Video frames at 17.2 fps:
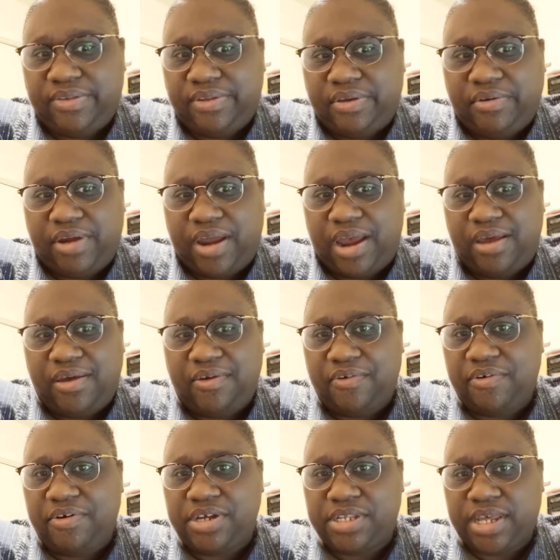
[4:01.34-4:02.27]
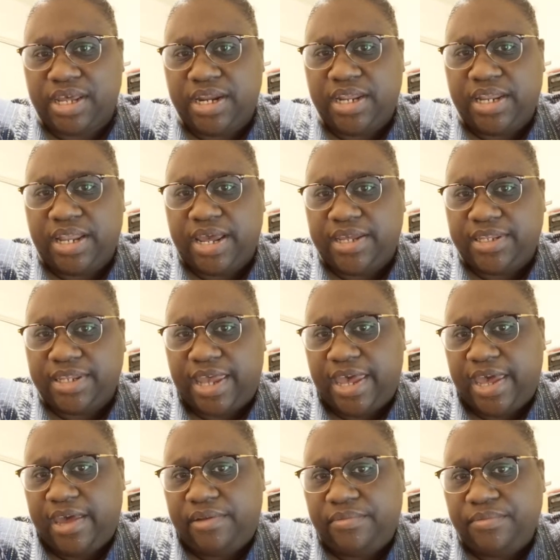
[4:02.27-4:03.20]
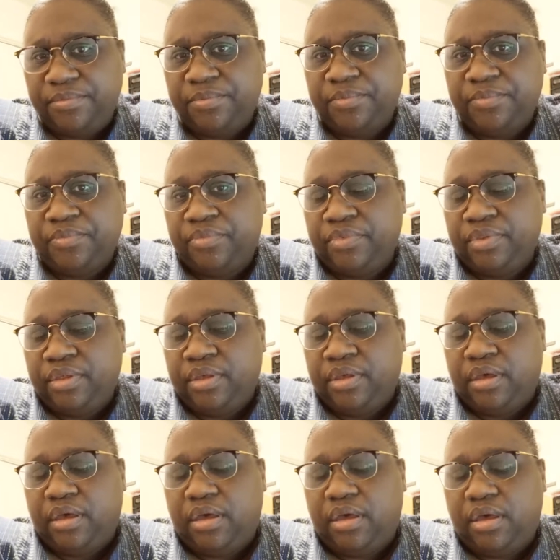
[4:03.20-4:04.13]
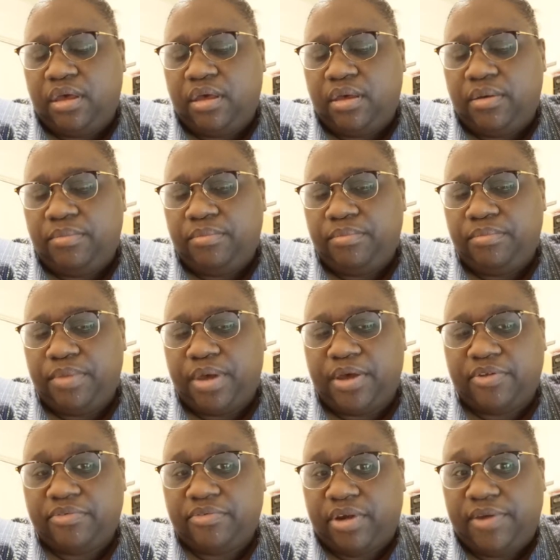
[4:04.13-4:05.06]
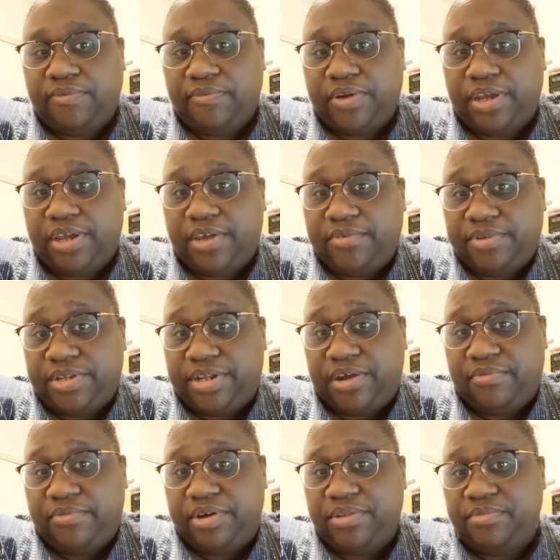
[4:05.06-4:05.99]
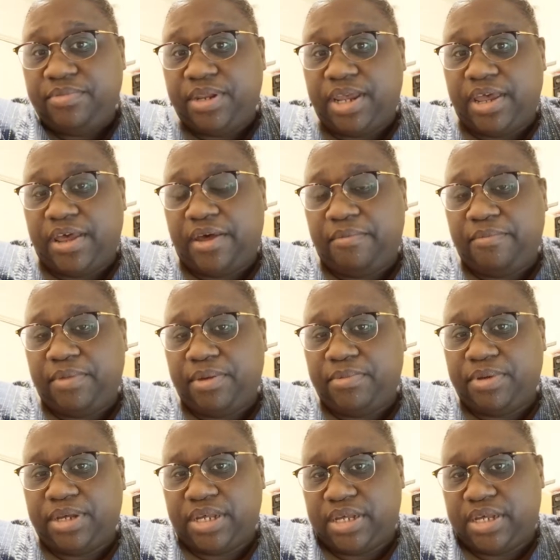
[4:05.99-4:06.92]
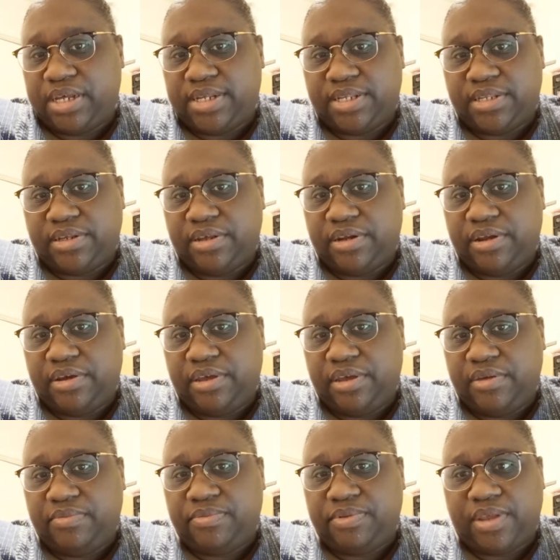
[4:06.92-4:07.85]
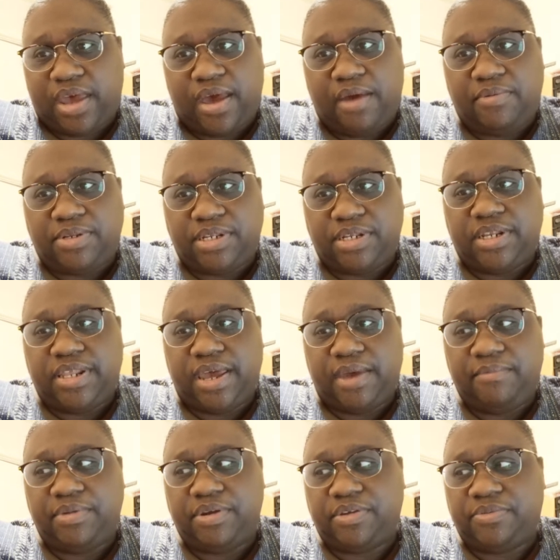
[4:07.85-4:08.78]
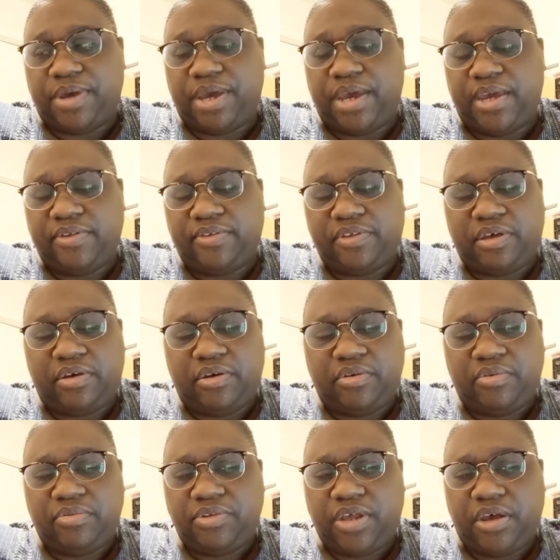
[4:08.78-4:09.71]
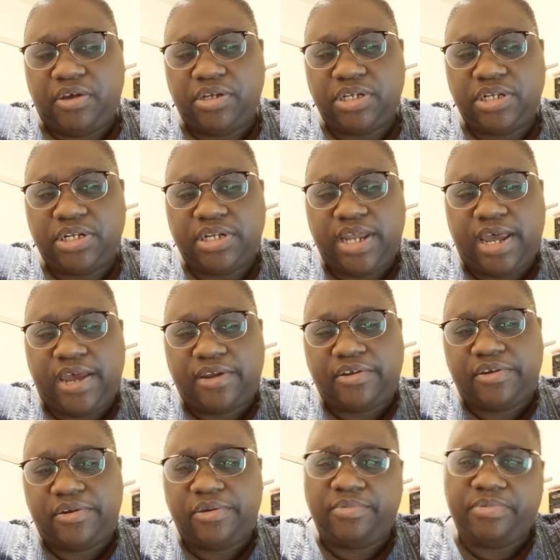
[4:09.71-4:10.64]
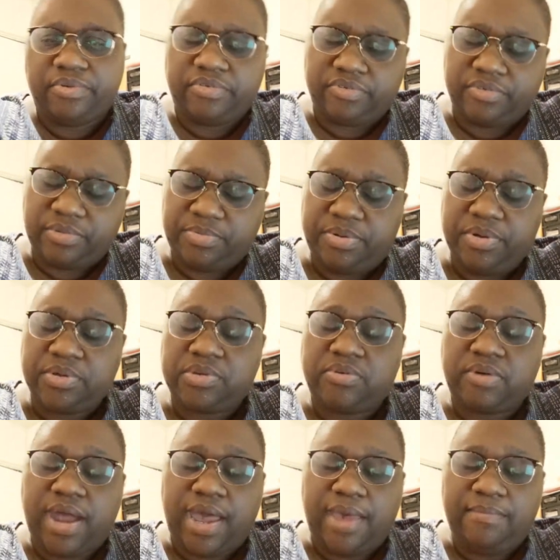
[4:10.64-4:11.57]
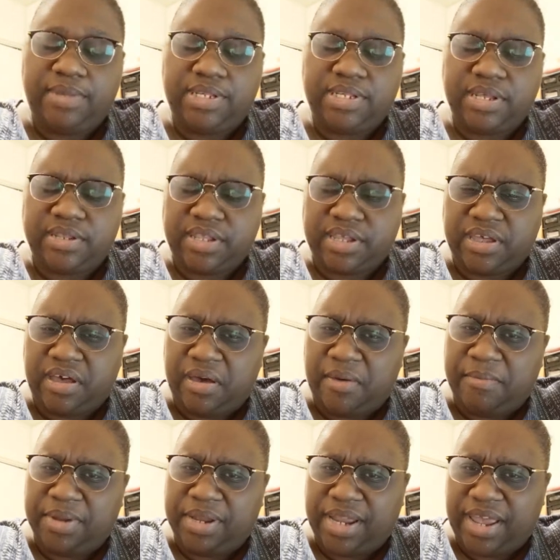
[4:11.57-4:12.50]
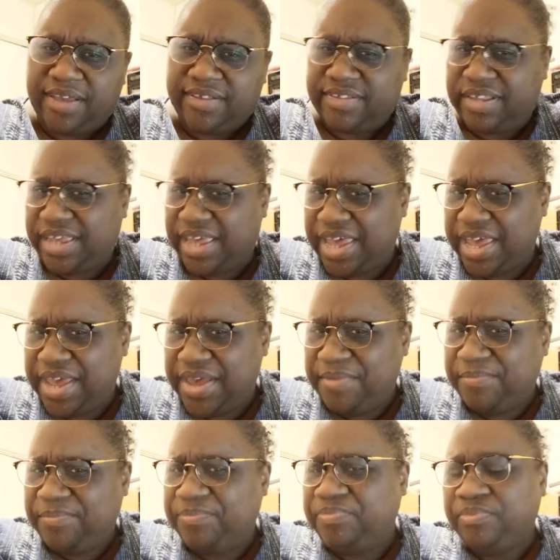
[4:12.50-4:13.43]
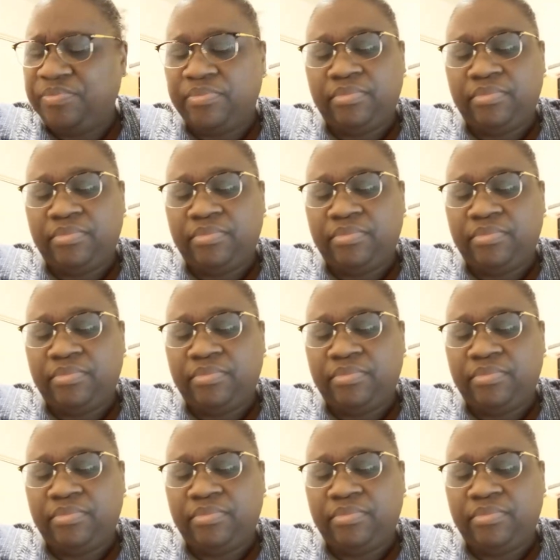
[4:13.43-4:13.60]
And so of course I didn't like that. But I was grateful that he was there with me to help me because, I was in that much pain. So talking to the doctor, he prescribed me something called meloxicam.